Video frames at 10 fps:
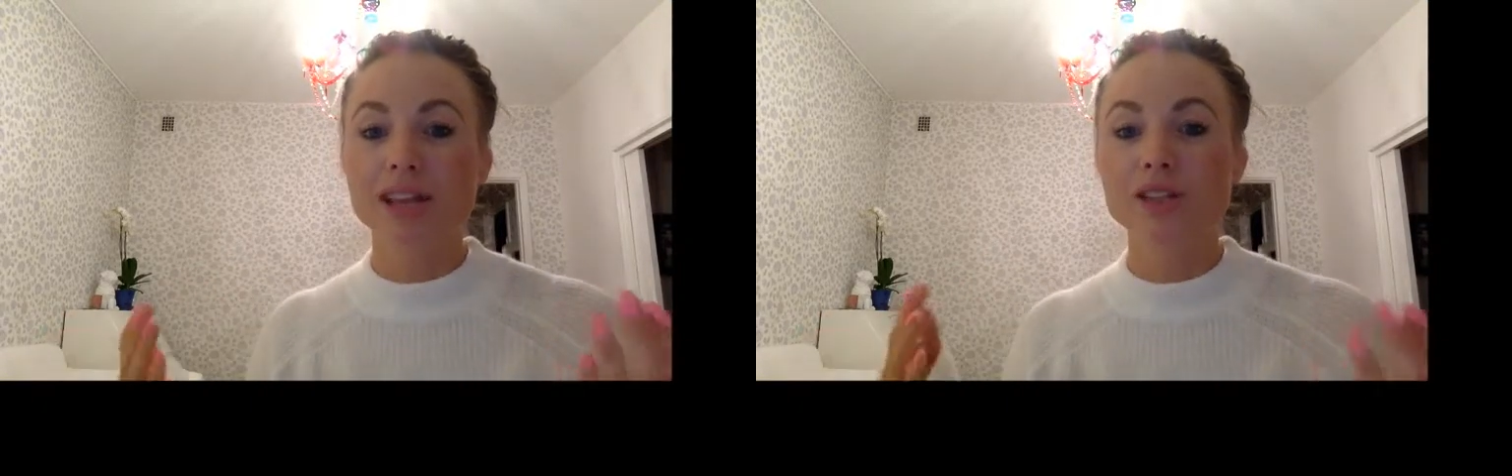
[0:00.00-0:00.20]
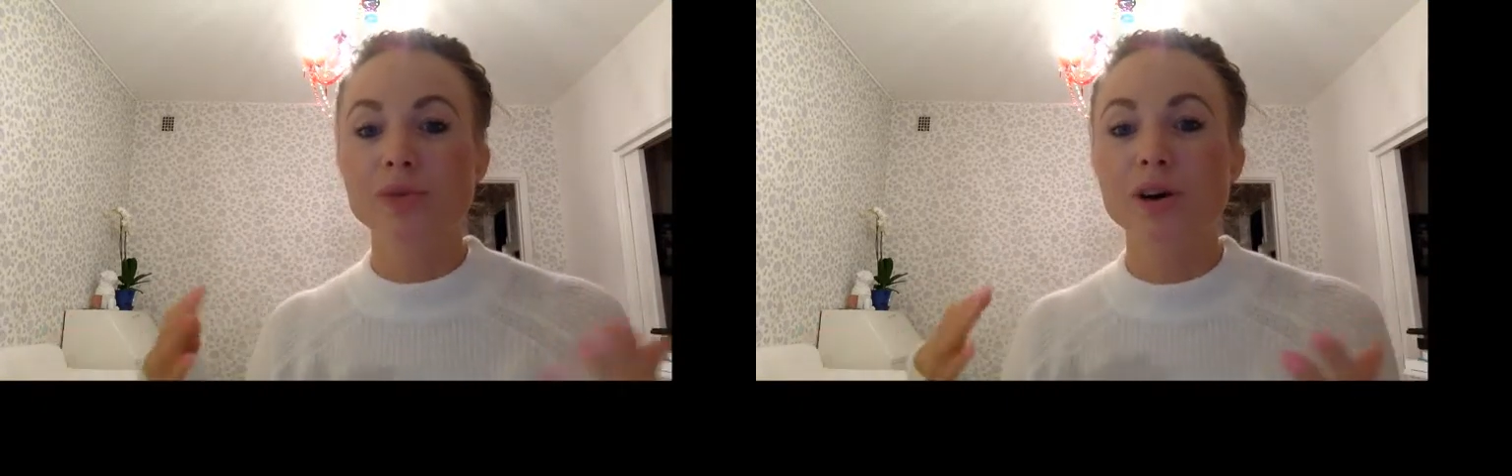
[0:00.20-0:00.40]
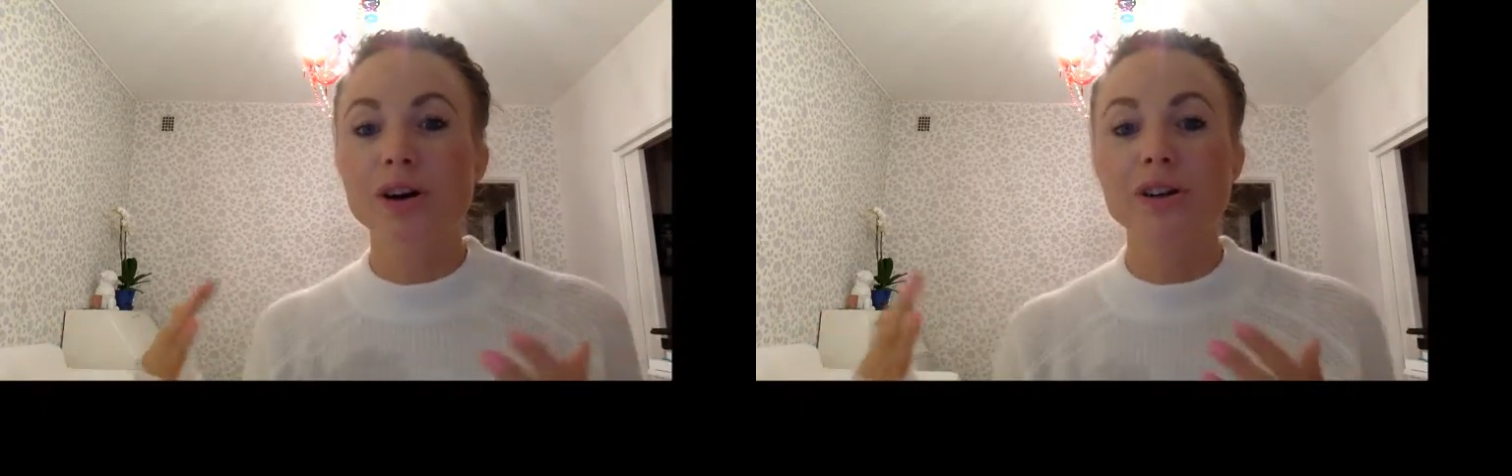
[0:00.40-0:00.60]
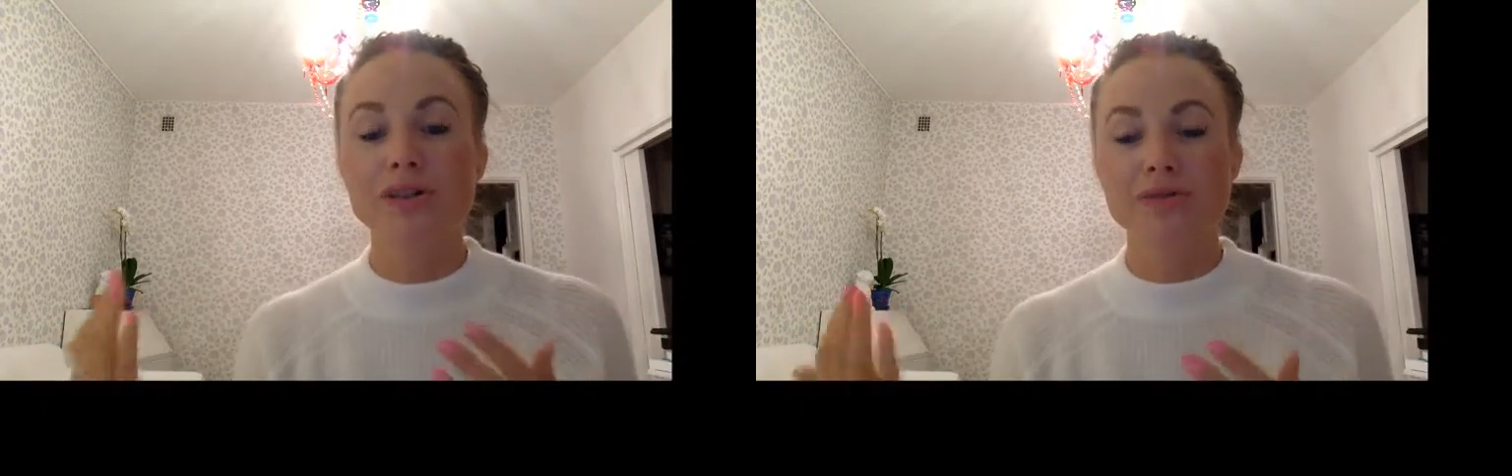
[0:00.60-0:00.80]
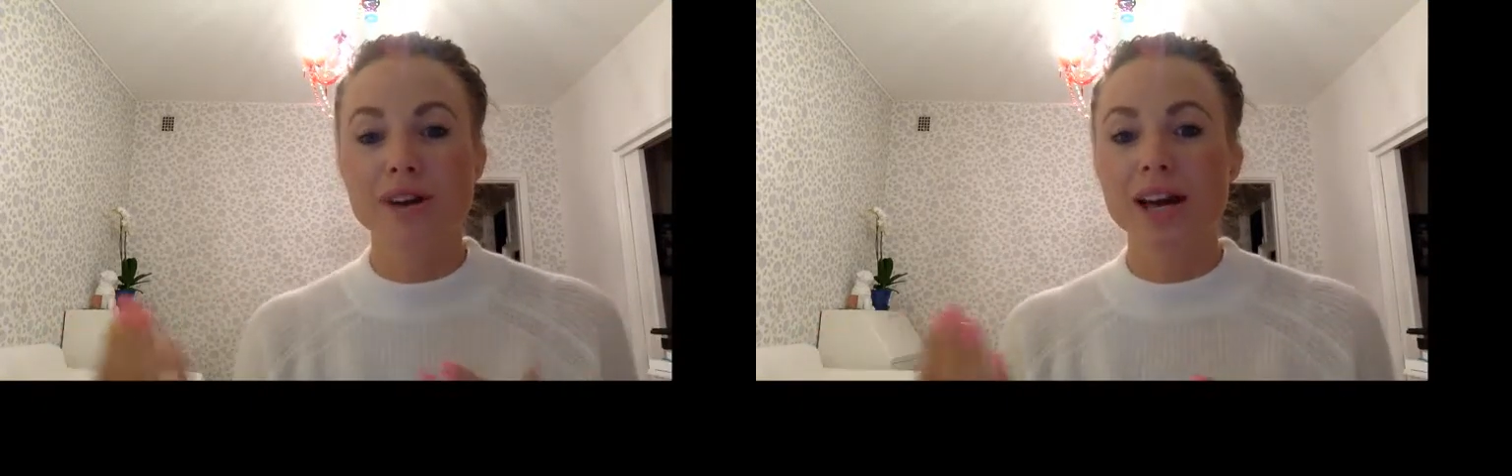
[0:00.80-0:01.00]
You are
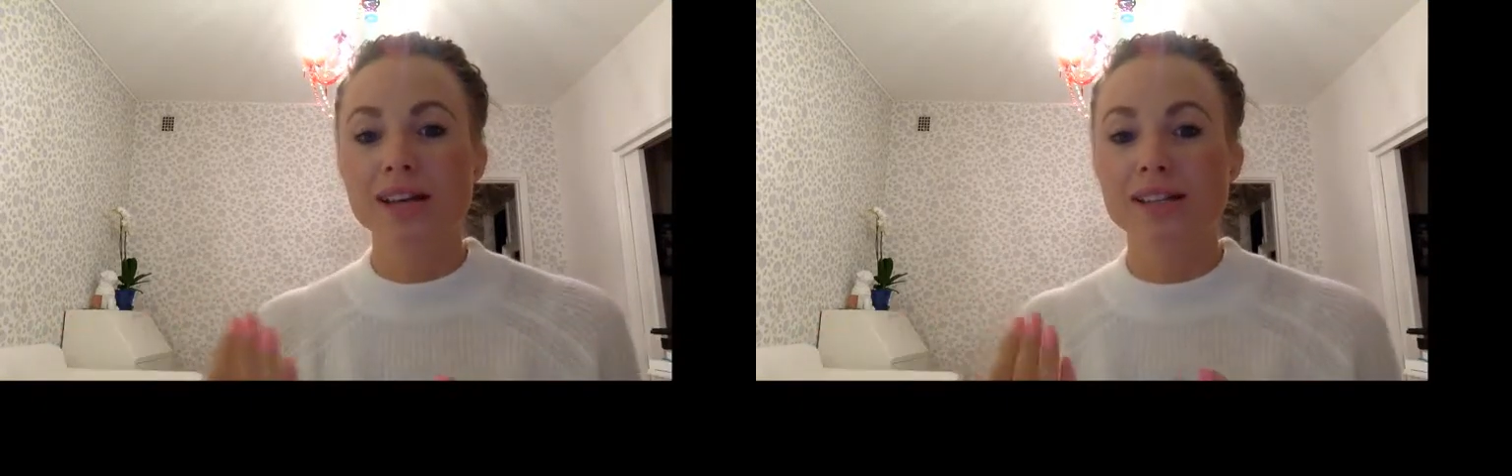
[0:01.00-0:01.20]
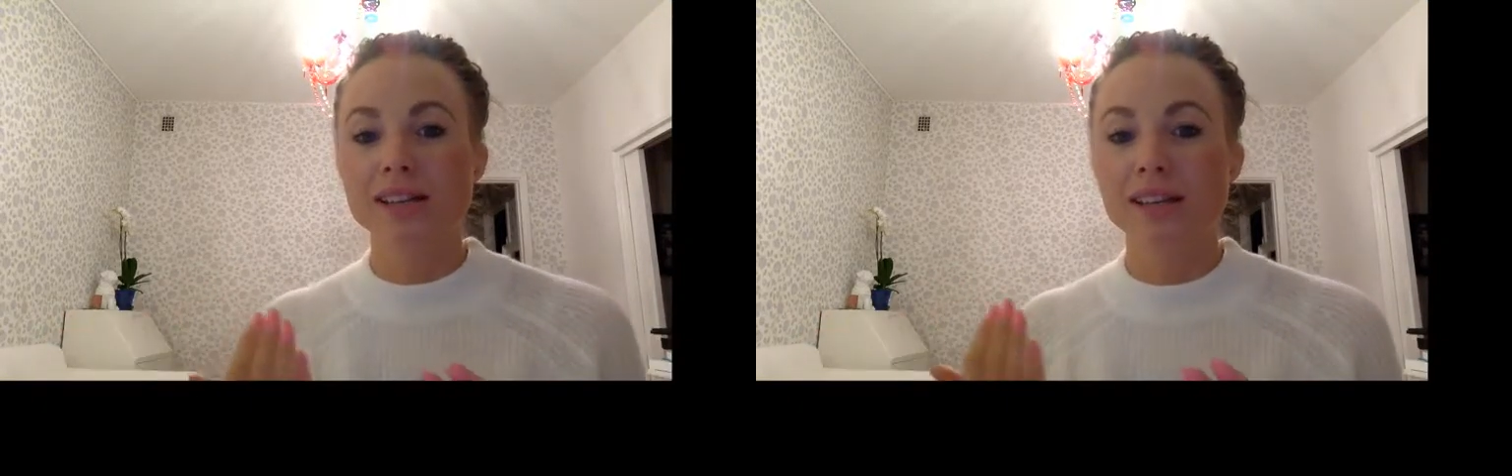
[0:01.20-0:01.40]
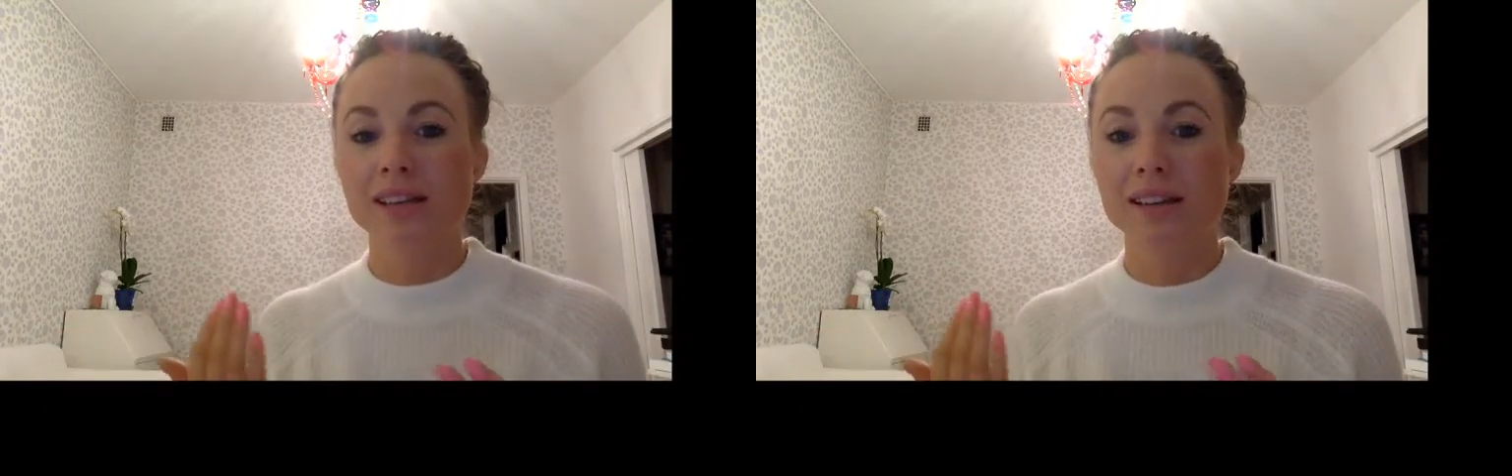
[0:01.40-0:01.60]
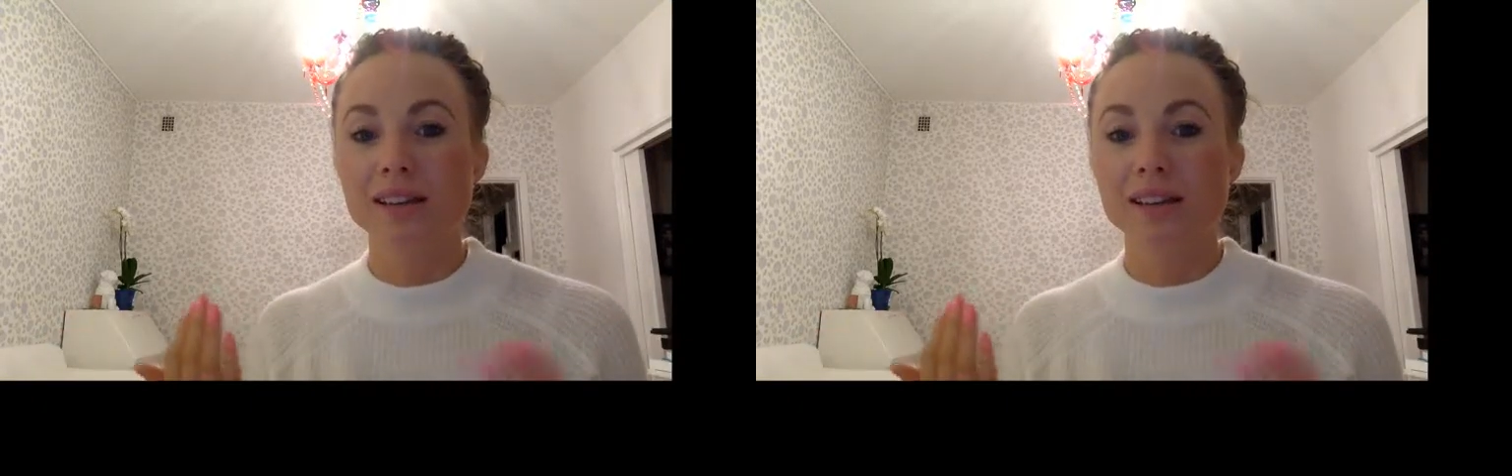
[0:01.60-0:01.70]
attracting